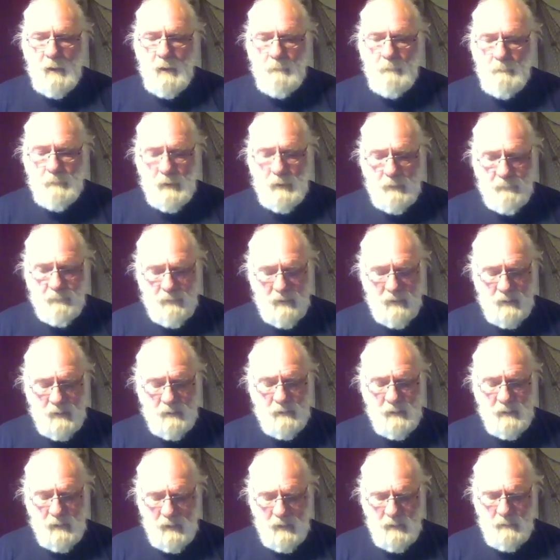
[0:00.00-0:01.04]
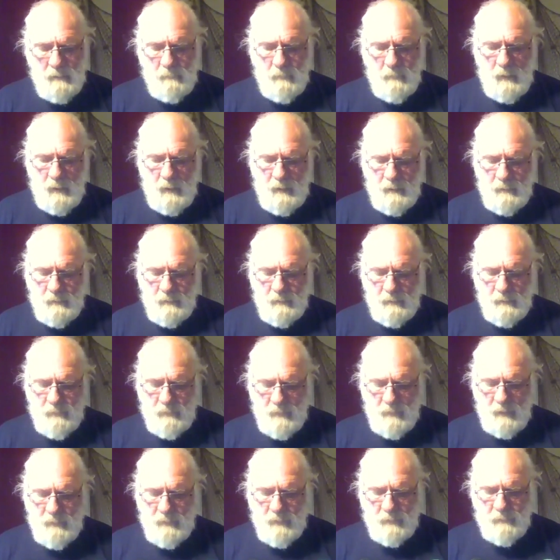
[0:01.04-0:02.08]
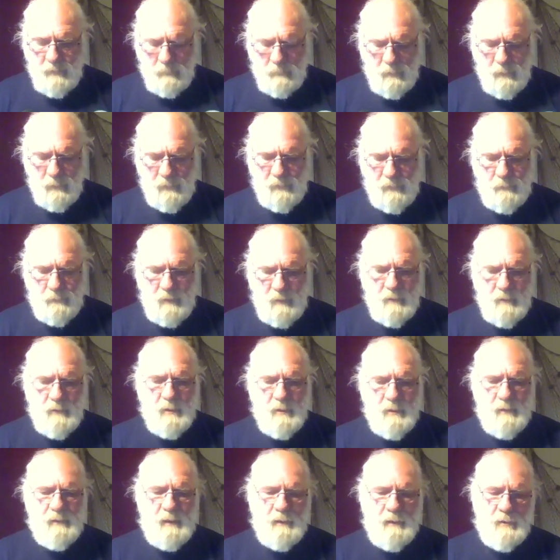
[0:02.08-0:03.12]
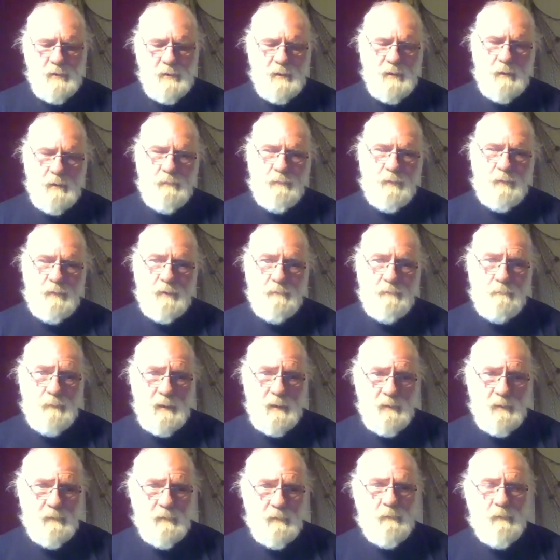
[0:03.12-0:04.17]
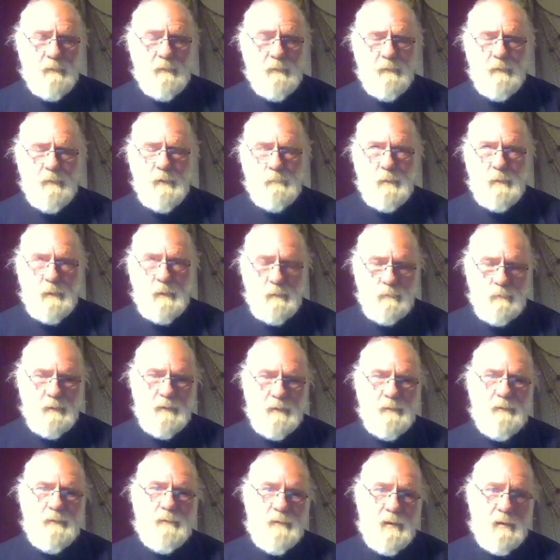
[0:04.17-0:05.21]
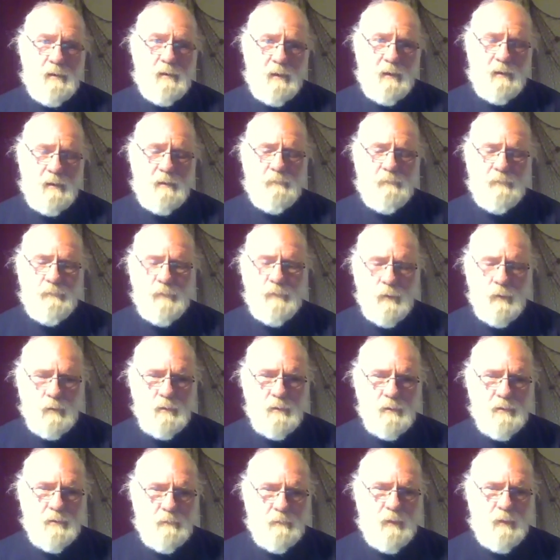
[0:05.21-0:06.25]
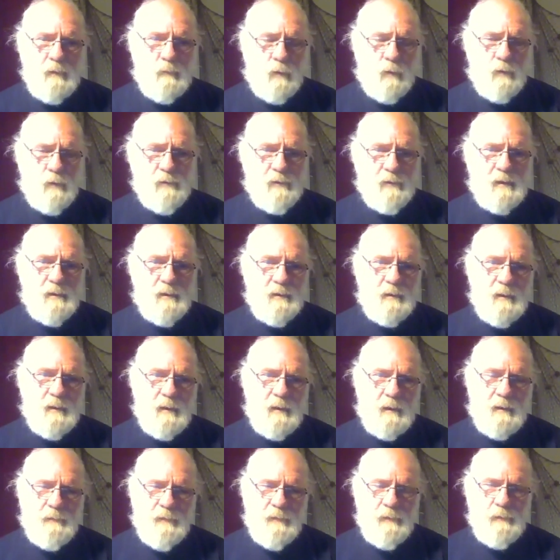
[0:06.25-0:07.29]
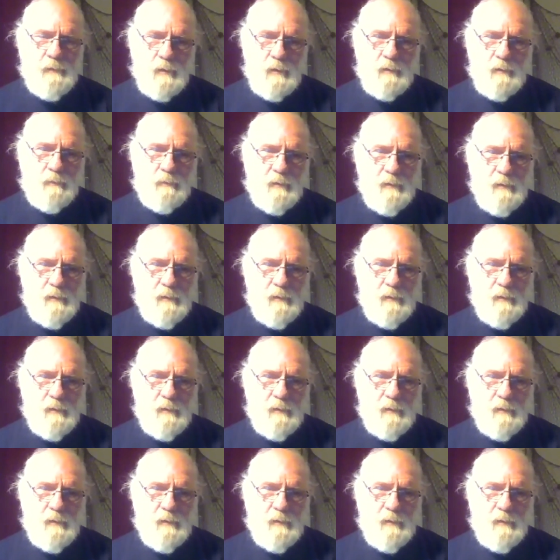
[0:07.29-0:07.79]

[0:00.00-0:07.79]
But then again, in a double speech, she's actually forbidden the public to have knowledge about what's actually in the stock for the